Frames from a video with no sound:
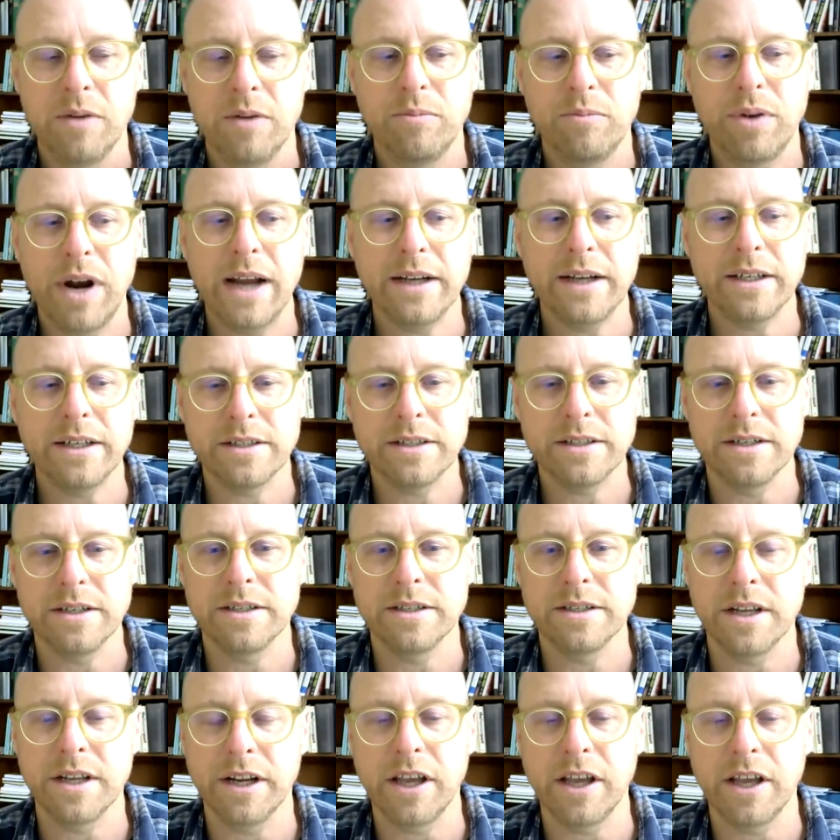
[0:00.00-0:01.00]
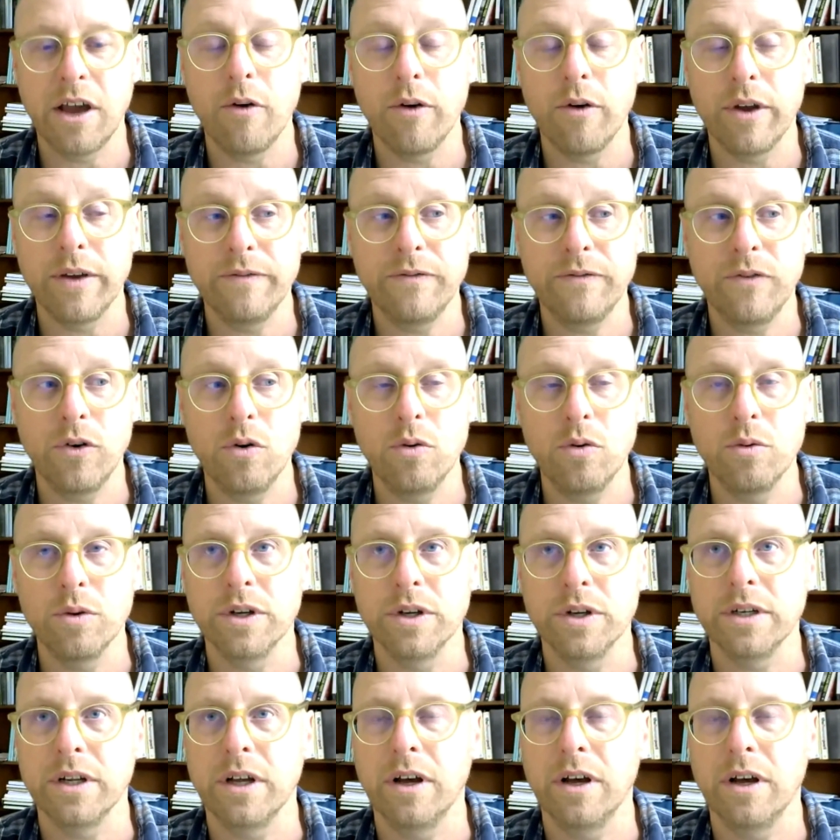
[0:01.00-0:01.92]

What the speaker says: practices that are going forward.